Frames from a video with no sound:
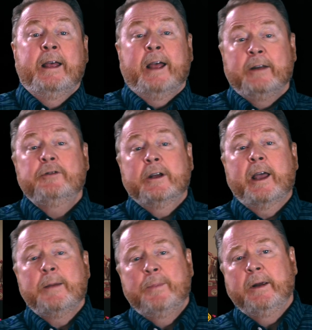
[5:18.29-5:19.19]

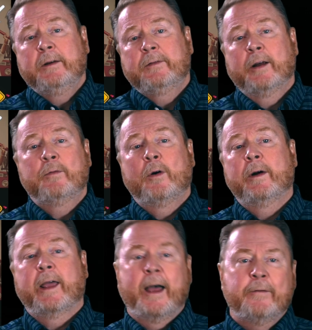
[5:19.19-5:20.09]
GKP's
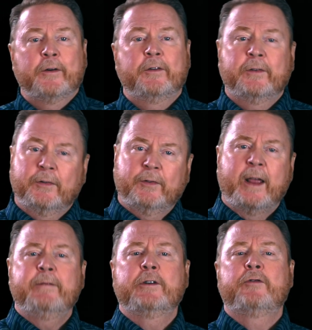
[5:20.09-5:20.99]
heroic efforts to
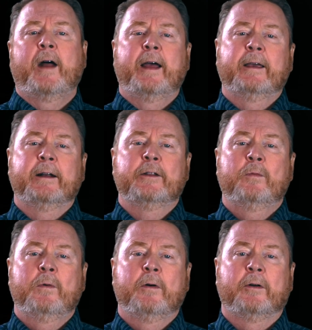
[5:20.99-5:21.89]
save the dragon and the
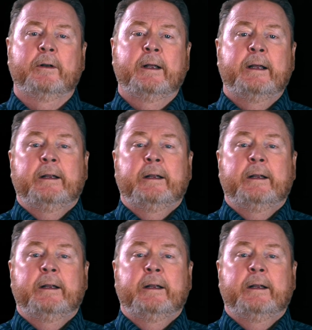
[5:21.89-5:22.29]
world,